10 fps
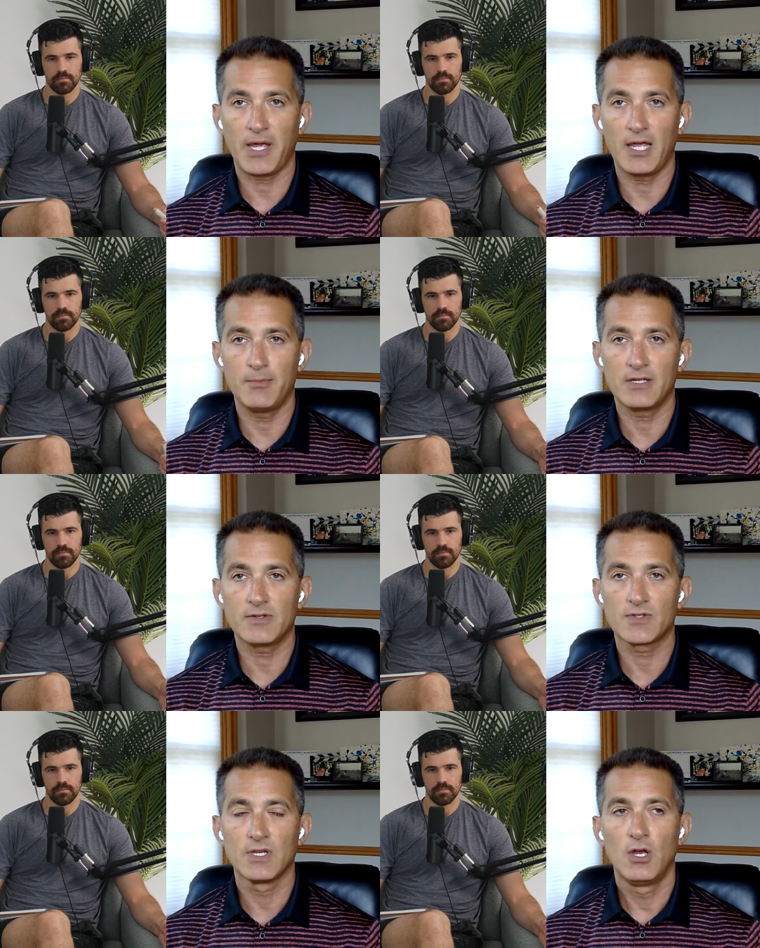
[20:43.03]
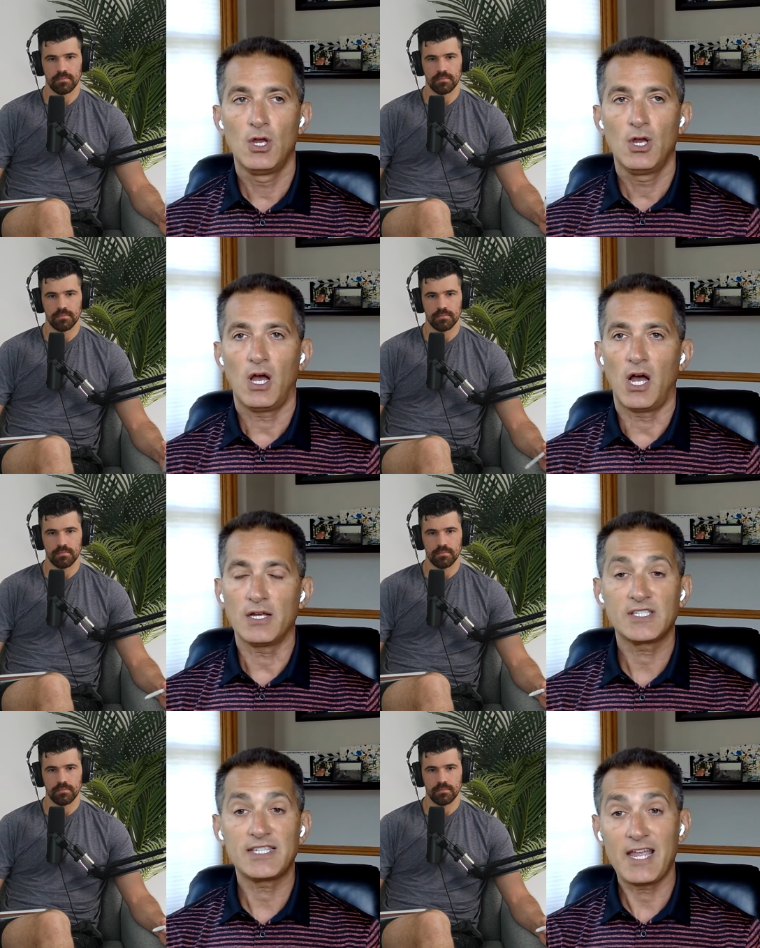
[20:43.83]
Speaker 1: payments,
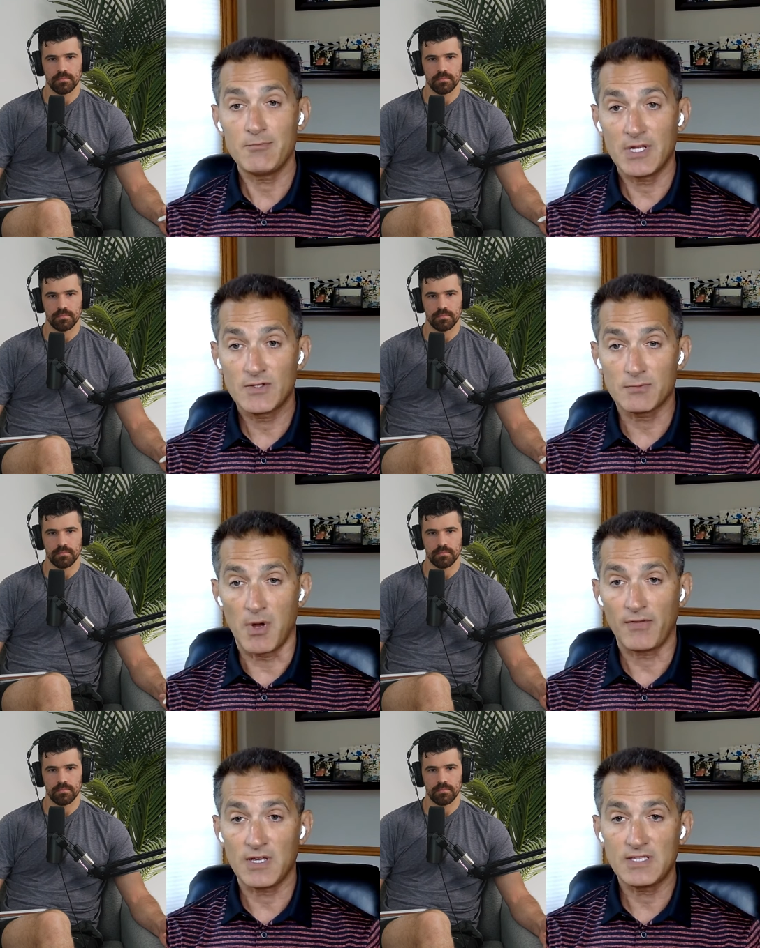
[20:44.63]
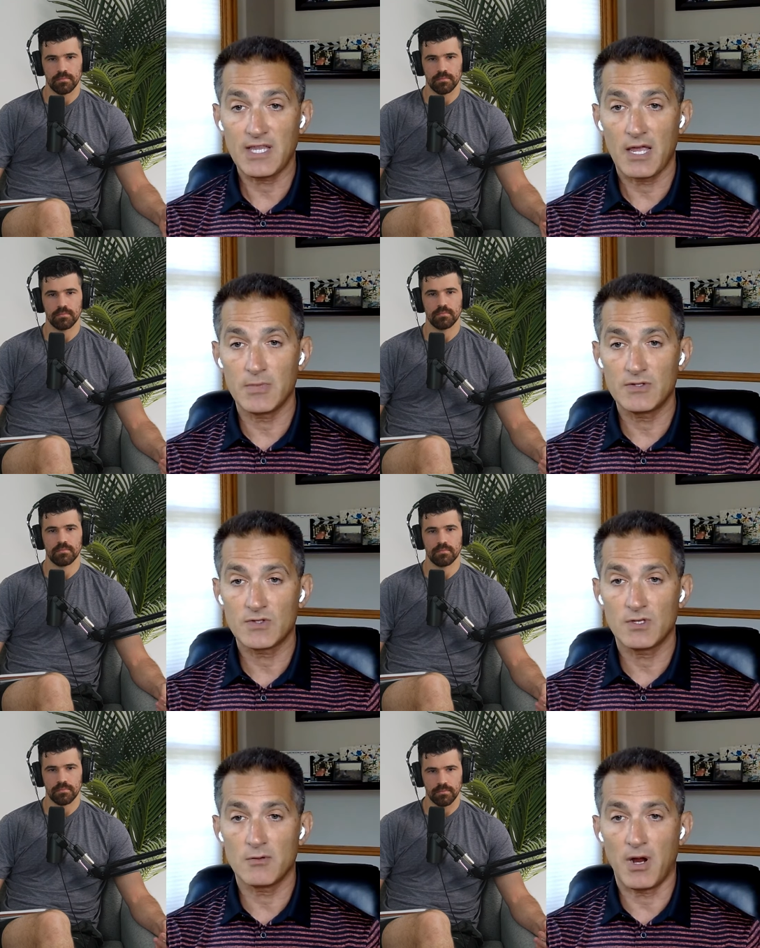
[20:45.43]
statements, monthly
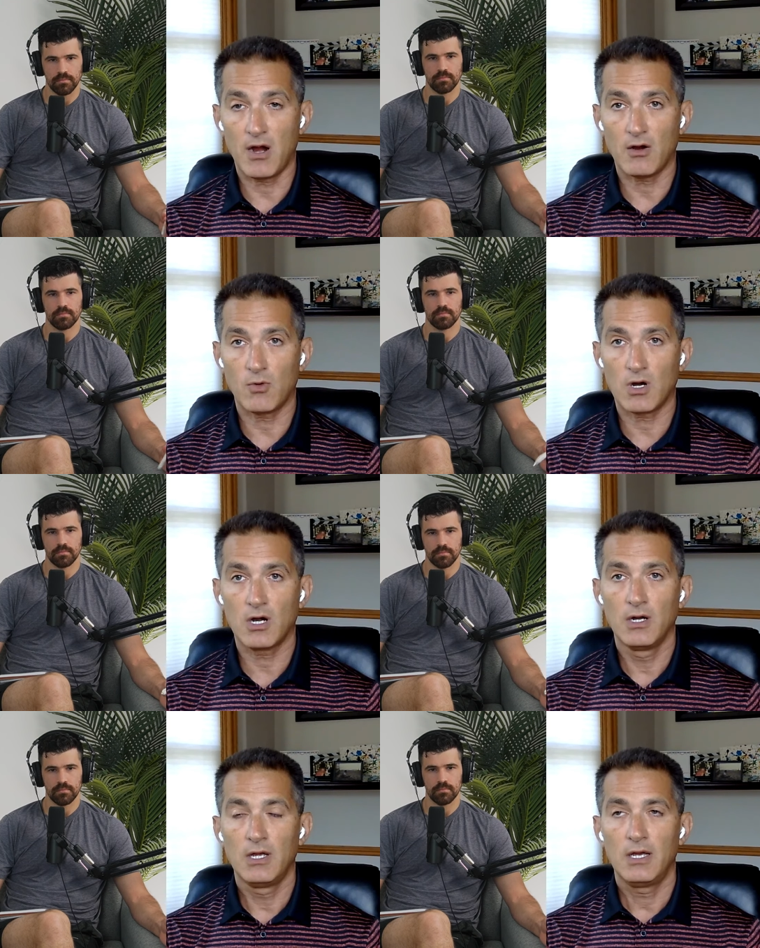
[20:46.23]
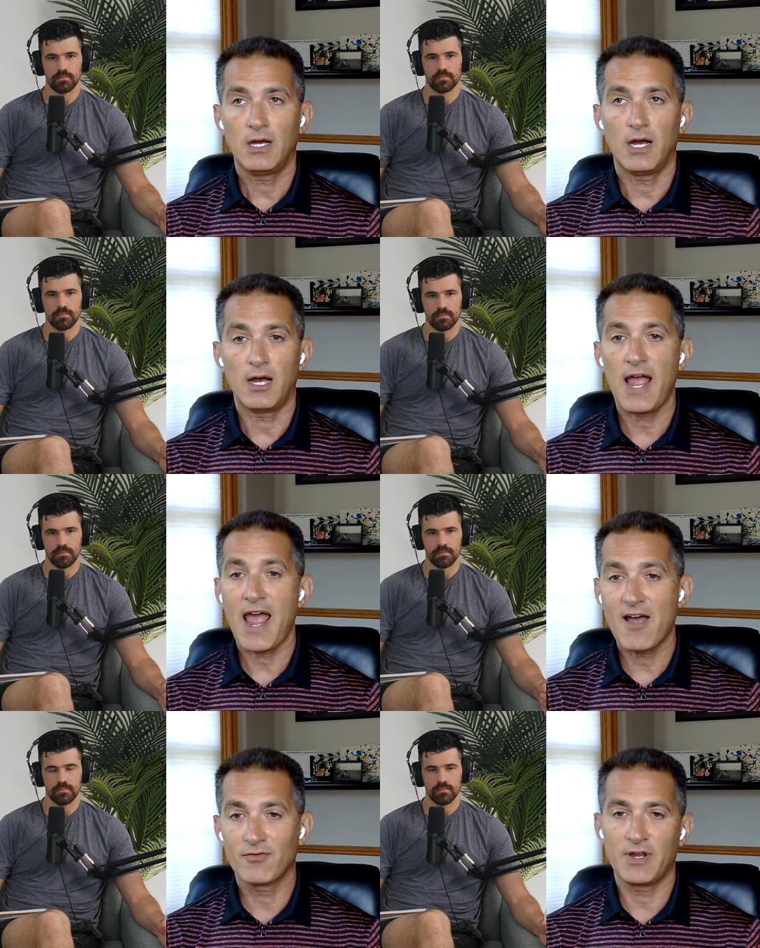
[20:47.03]
statements to the borrower.
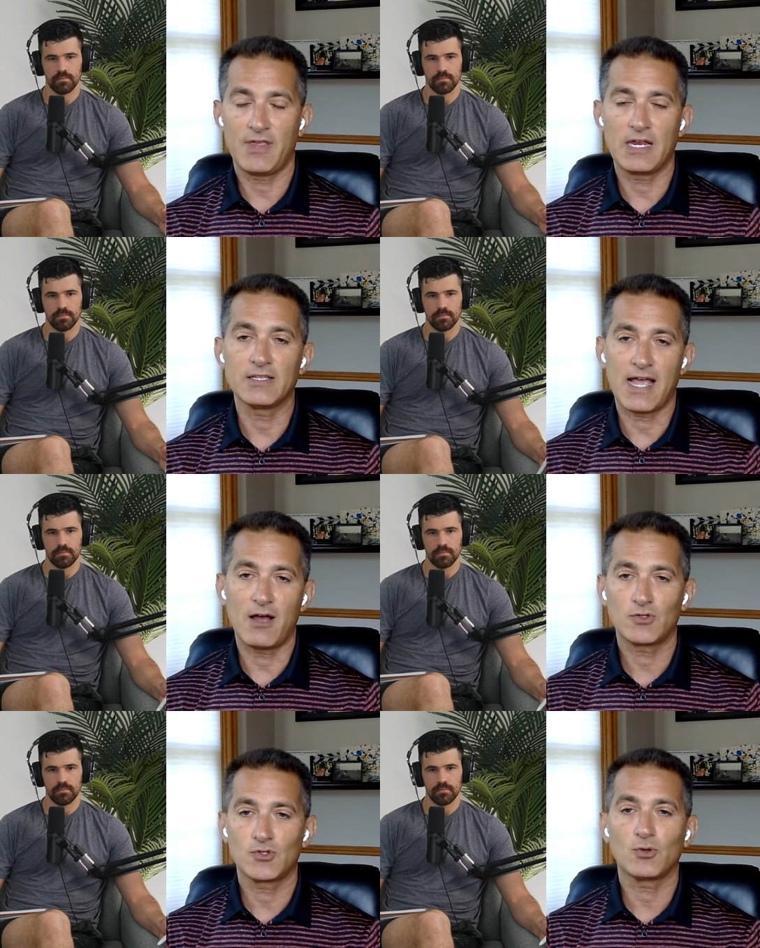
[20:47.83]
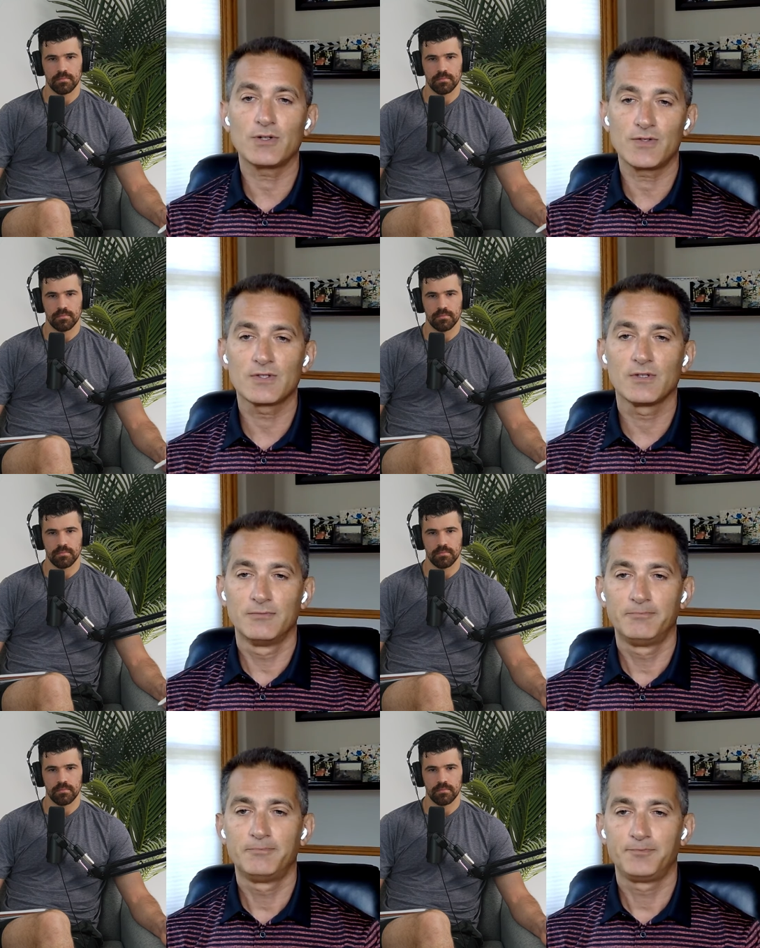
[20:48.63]
Everything is
Speaker 2: outsourced.
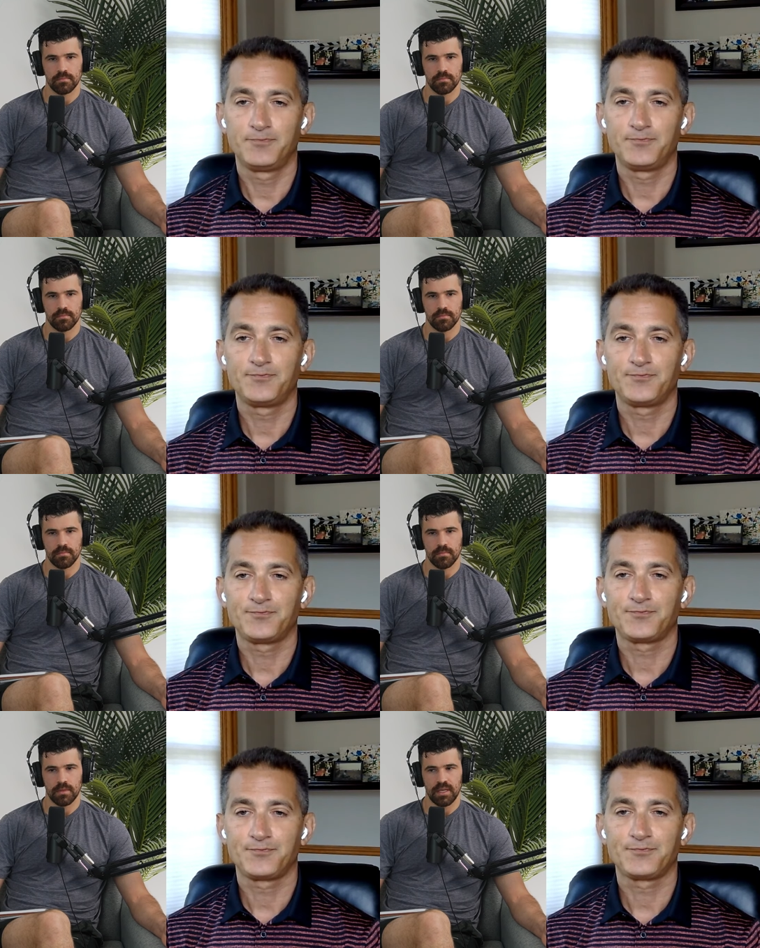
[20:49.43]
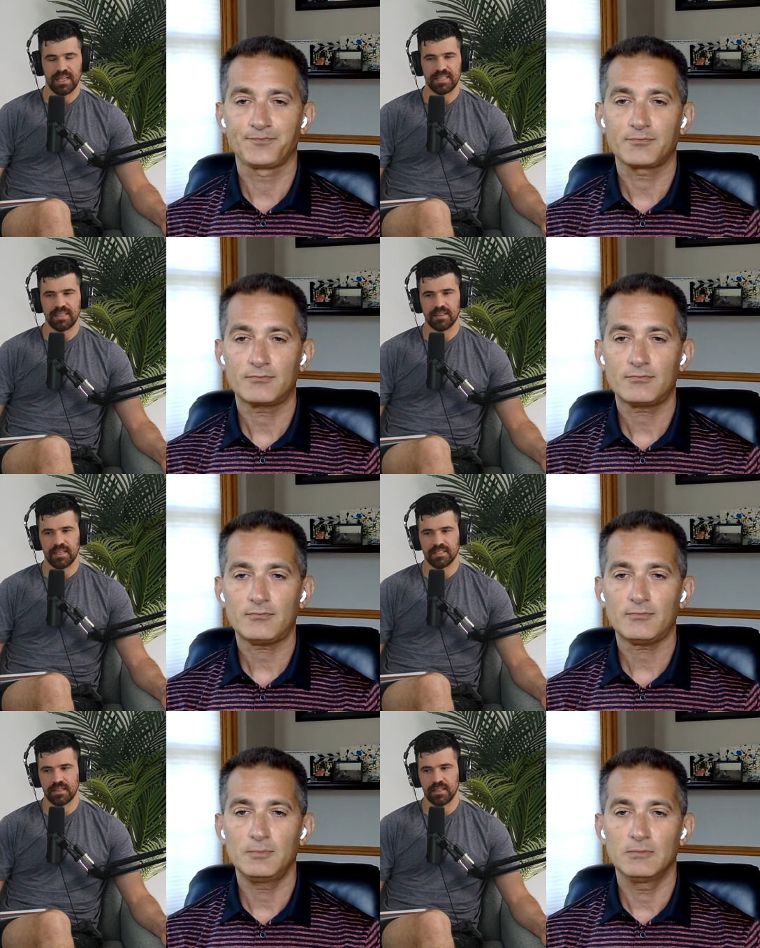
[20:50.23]

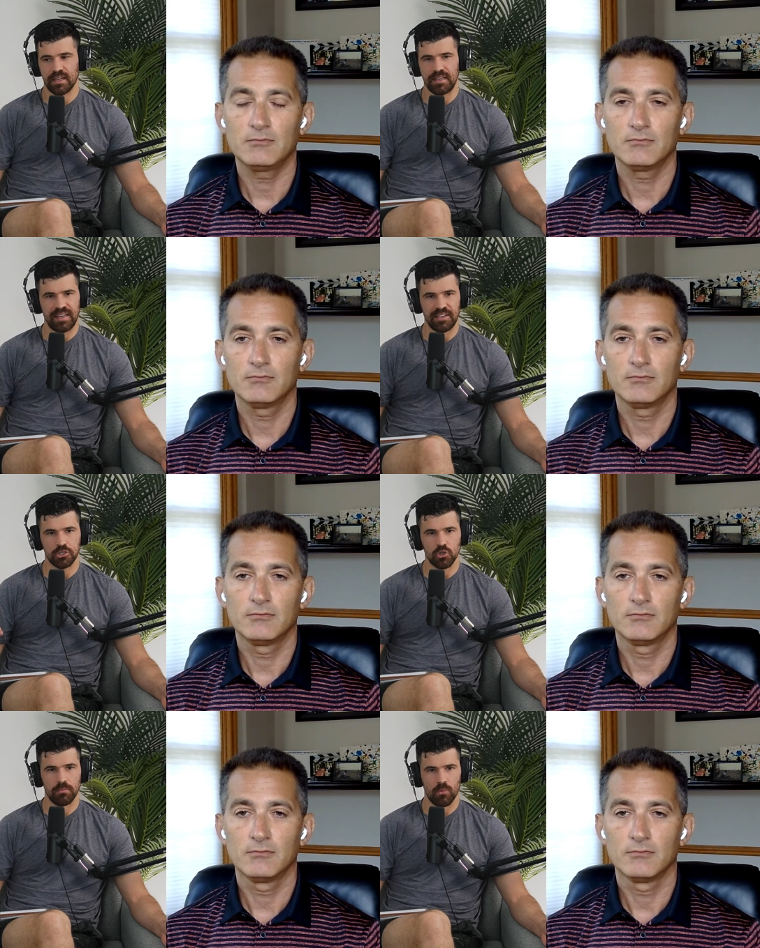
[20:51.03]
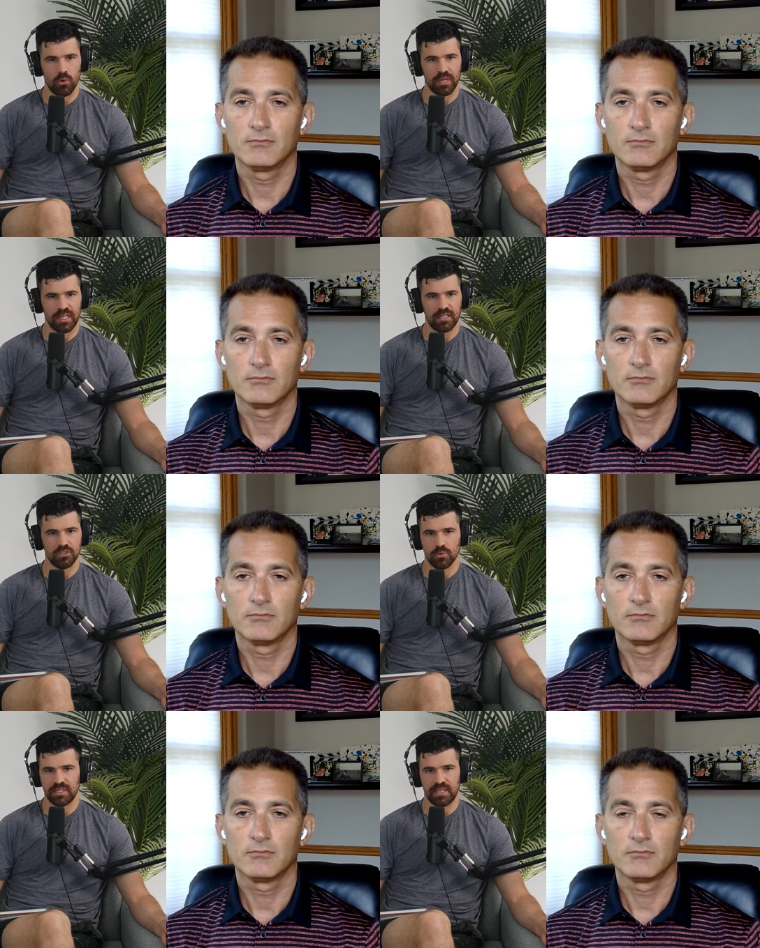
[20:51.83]
Is the initial mortgage
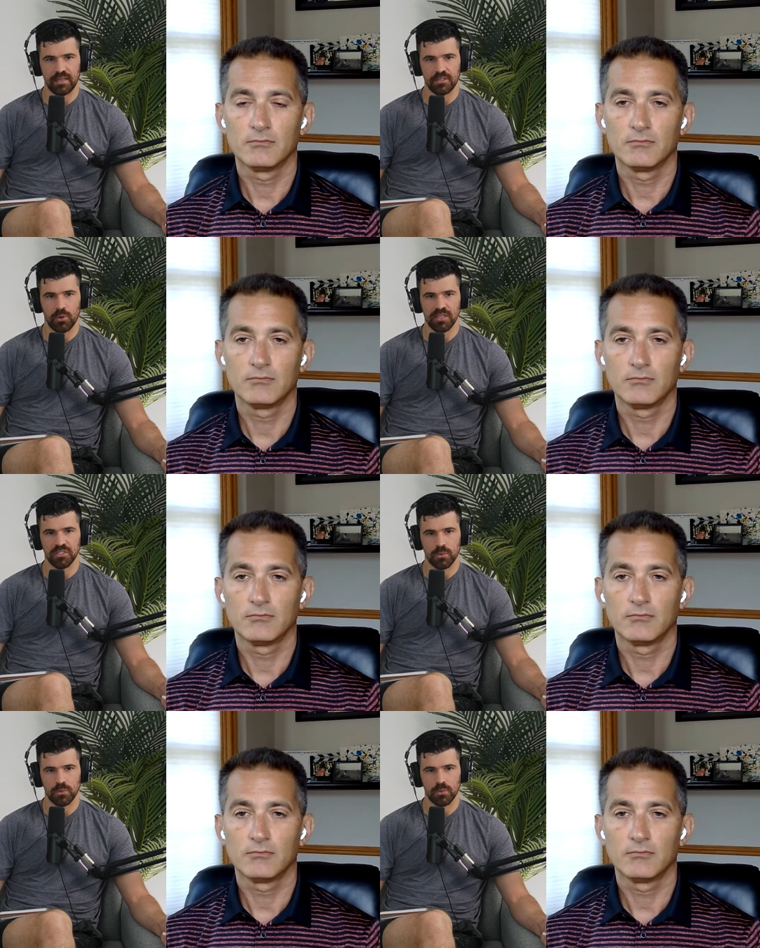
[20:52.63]
or deed of trust or